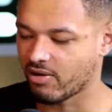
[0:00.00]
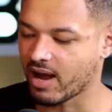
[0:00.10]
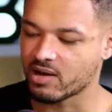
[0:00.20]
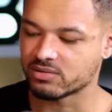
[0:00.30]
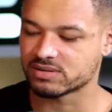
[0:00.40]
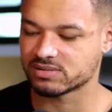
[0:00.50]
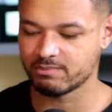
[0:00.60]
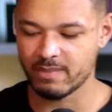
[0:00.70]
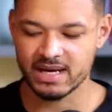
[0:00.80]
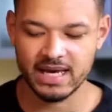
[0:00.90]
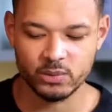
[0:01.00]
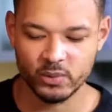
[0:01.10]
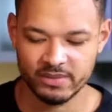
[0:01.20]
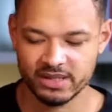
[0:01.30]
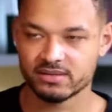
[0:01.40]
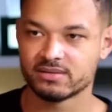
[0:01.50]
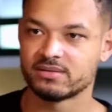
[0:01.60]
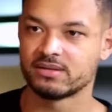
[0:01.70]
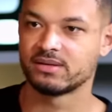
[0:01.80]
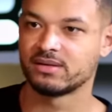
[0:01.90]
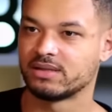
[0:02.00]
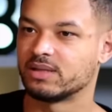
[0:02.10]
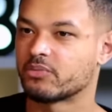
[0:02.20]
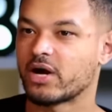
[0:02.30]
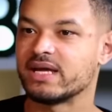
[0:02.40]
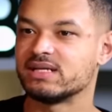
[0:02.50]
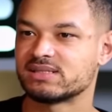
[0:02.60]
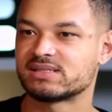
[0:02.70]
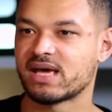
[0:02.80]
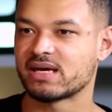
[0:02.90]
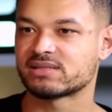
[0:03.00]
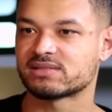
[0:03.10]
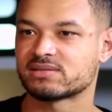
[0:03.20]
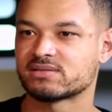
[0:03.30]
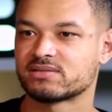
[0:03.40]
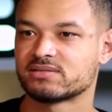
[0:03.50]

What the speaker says: aroused, men and women. The brain and sex.